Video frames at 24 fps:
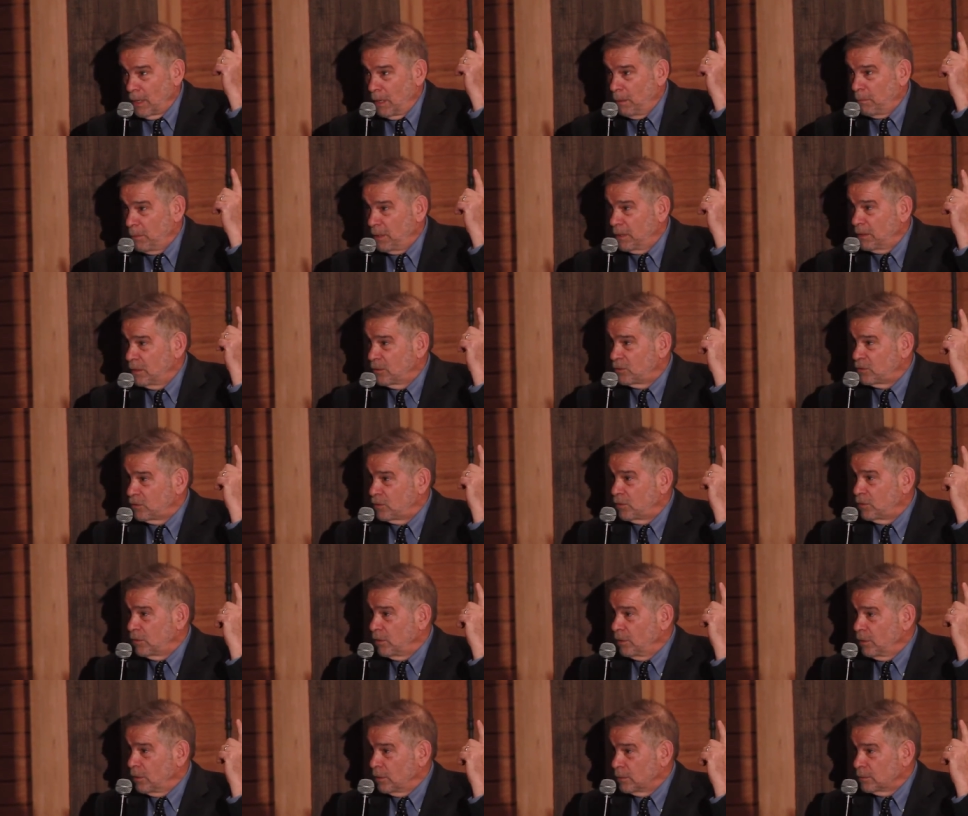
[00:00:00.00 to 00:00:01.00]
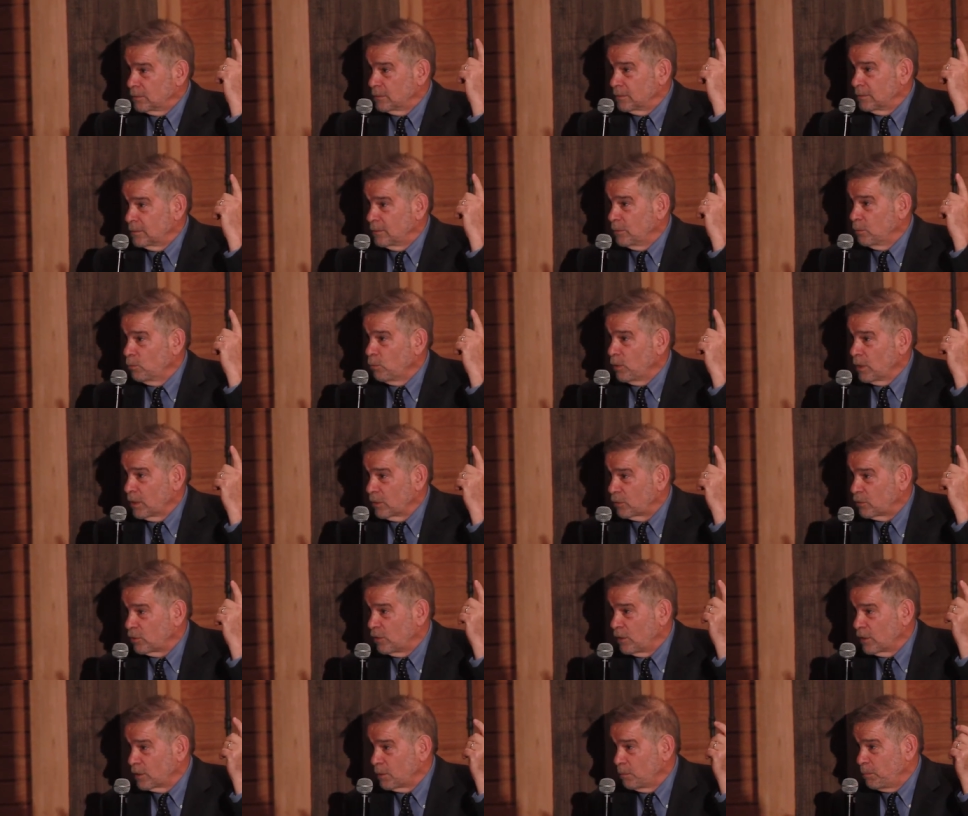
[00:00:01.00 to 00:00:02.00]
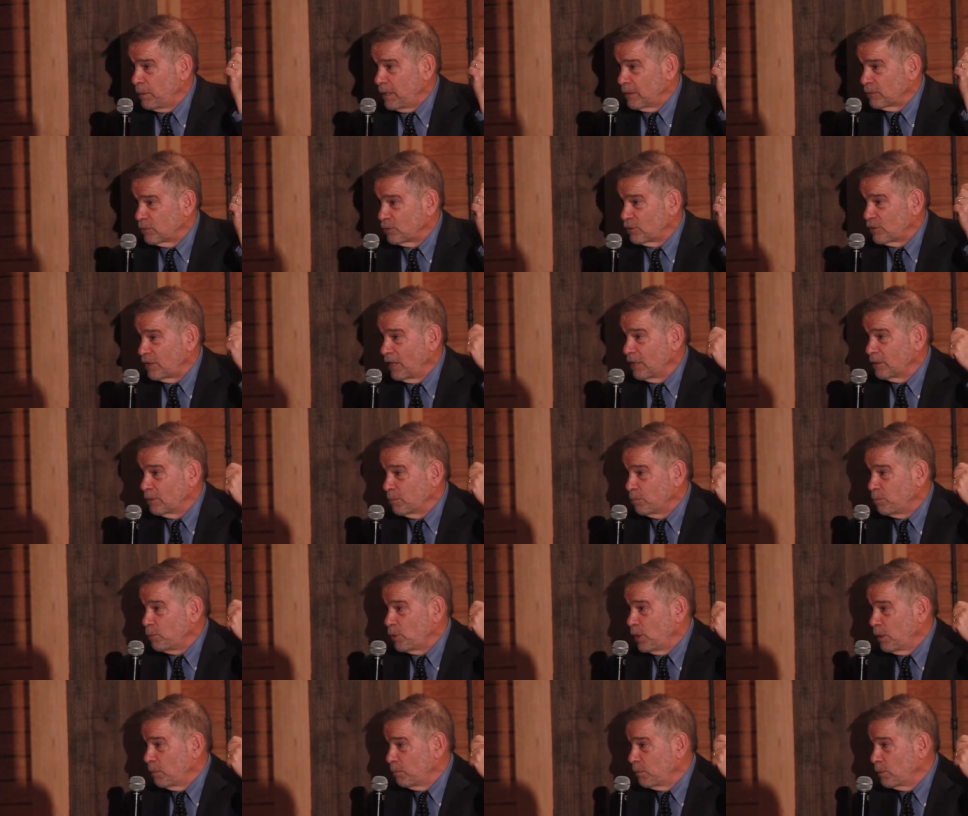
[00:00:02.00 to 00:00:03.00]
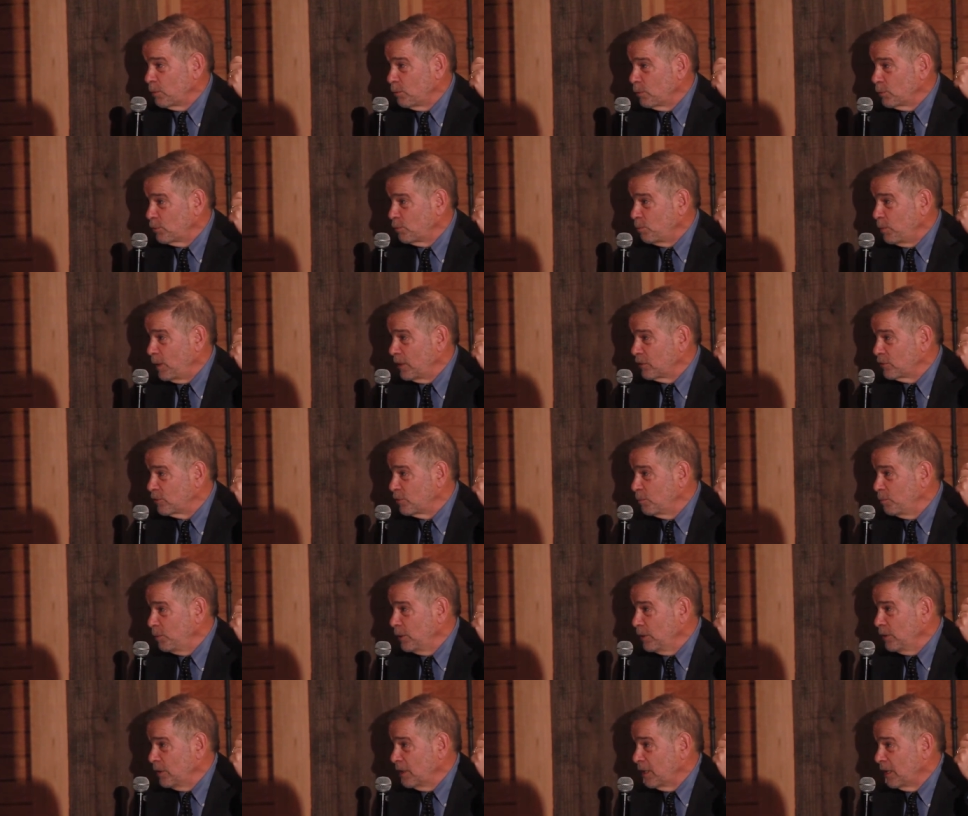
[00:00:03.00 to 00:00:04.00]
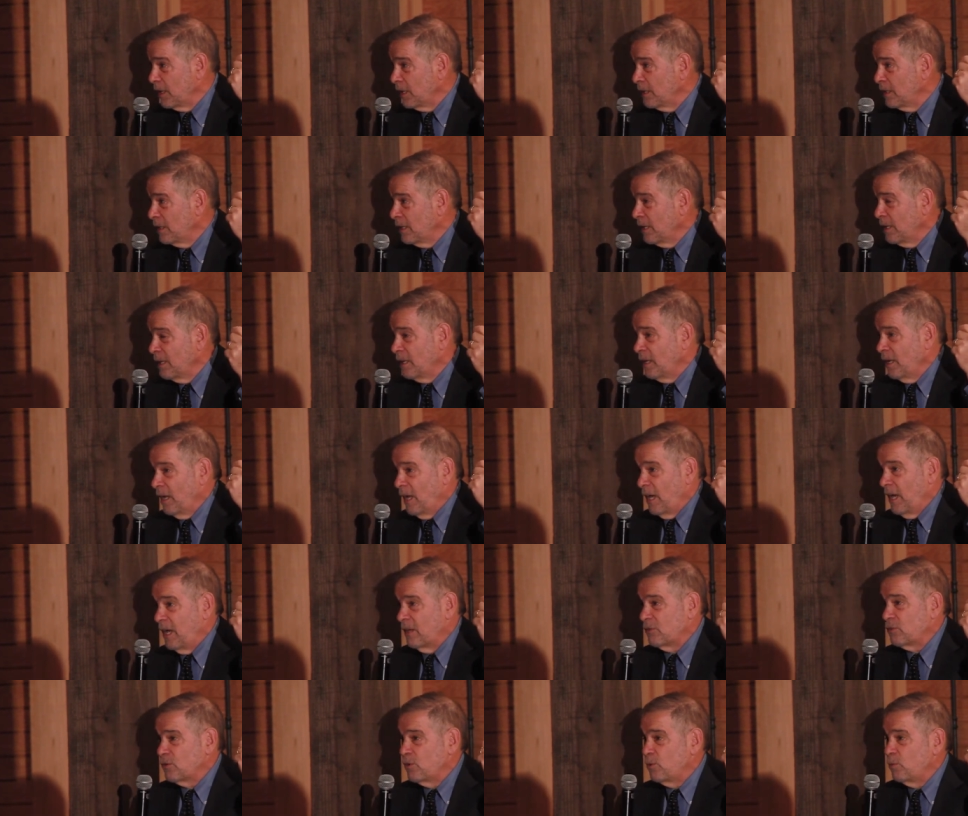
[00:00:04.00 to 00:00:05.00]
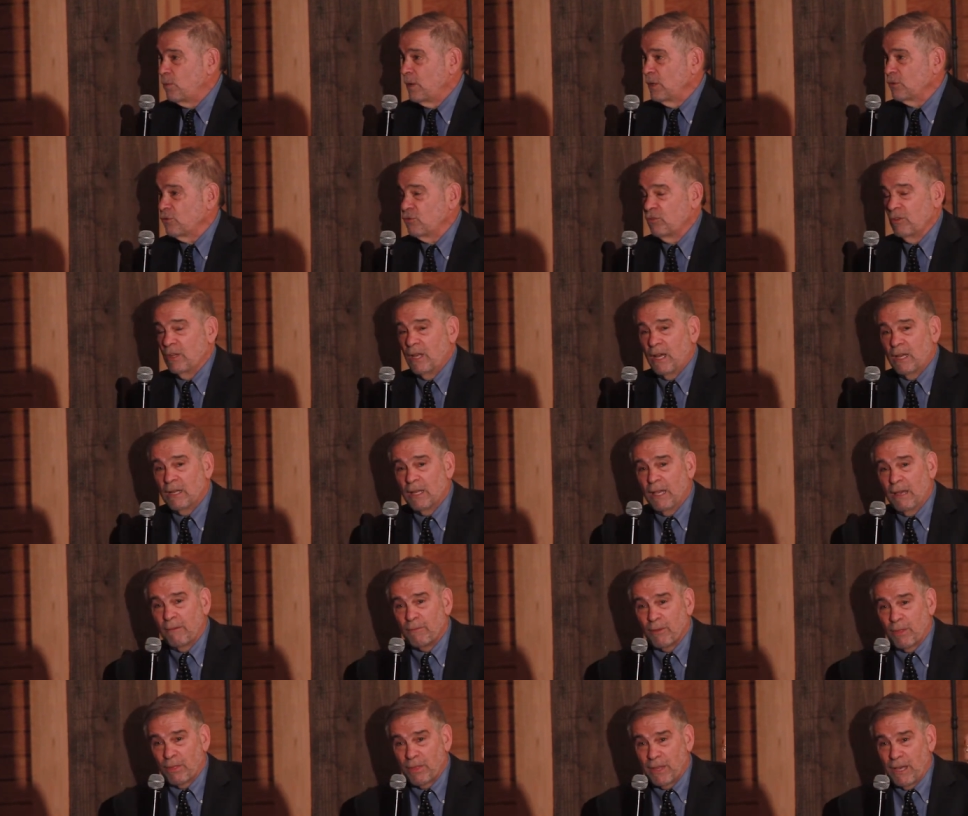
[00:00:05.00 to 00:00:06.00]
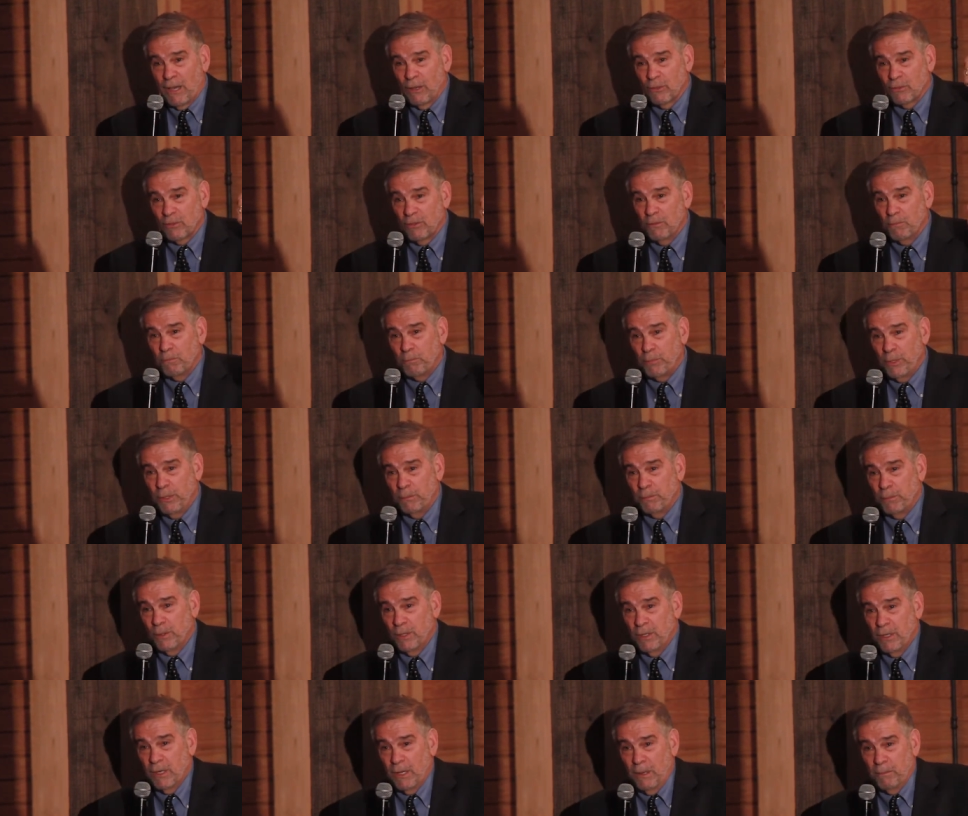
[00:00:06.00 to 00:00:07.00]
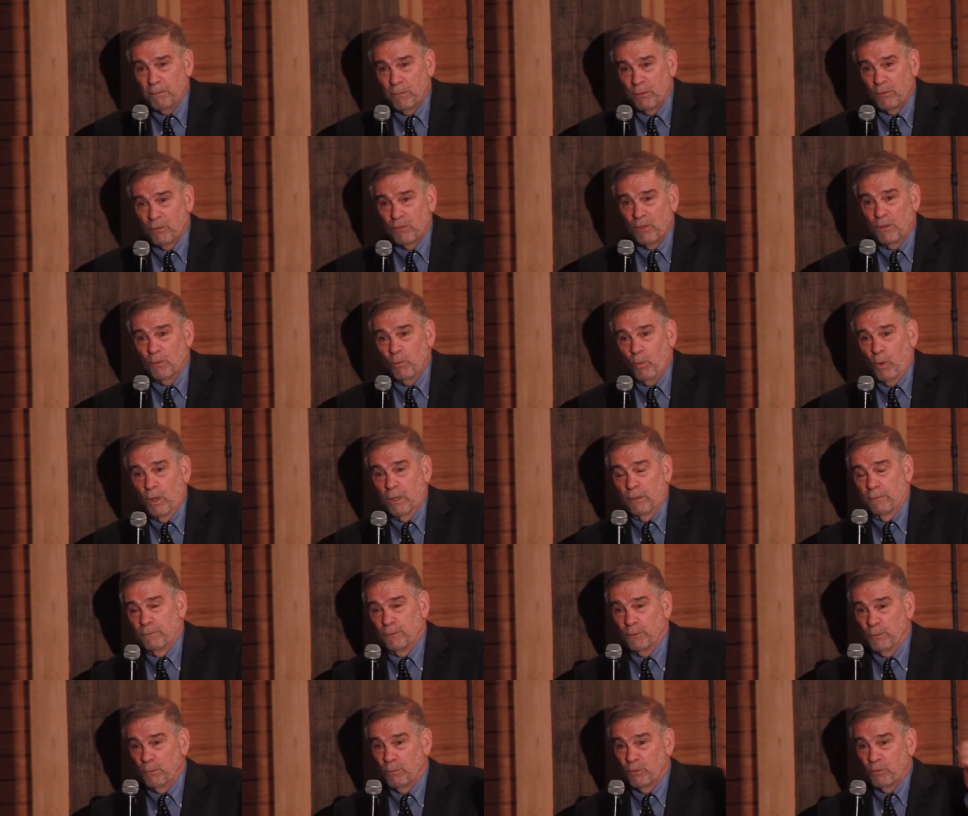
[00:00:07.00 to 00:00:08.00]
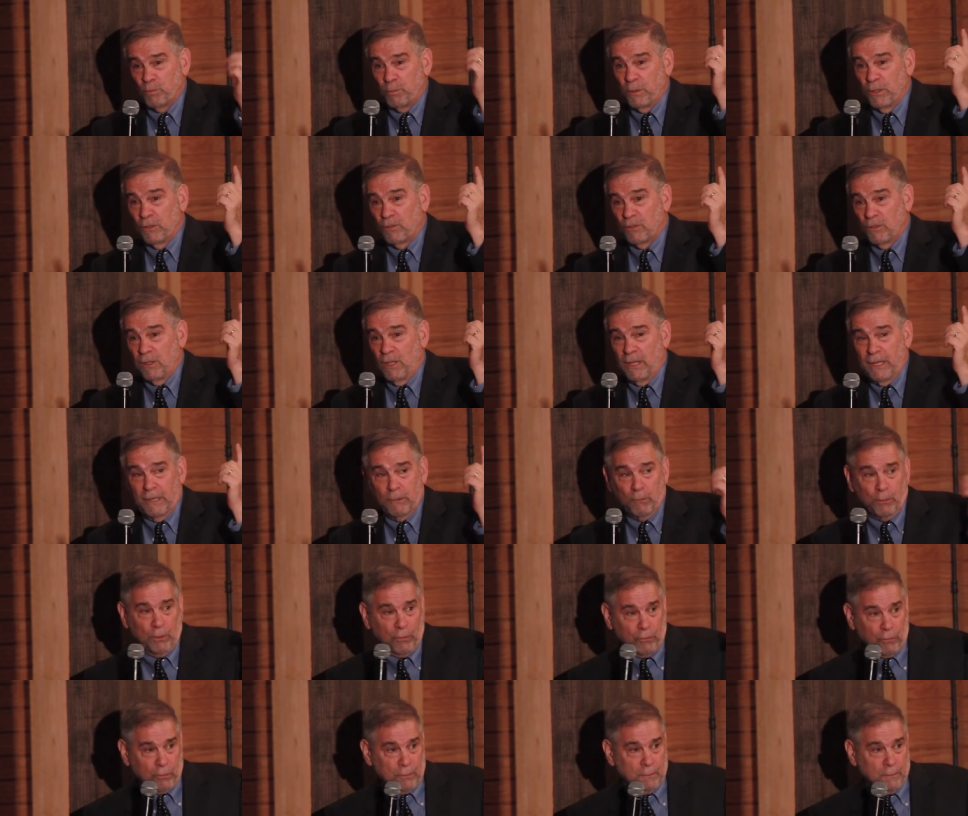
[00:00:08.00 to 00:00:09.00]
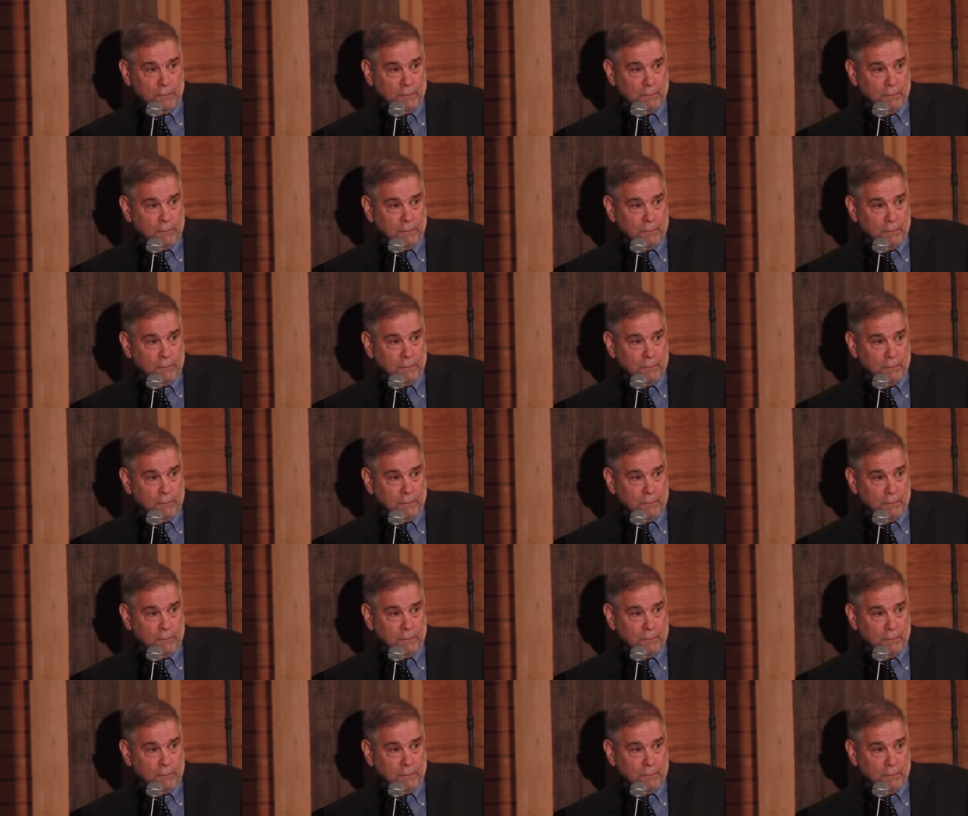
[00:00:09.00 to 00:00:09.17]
I mean, this, you know, you want to talk about State Department responsibility, ask a question how do you have a thousand people in an embassy, one of whom speaks the language?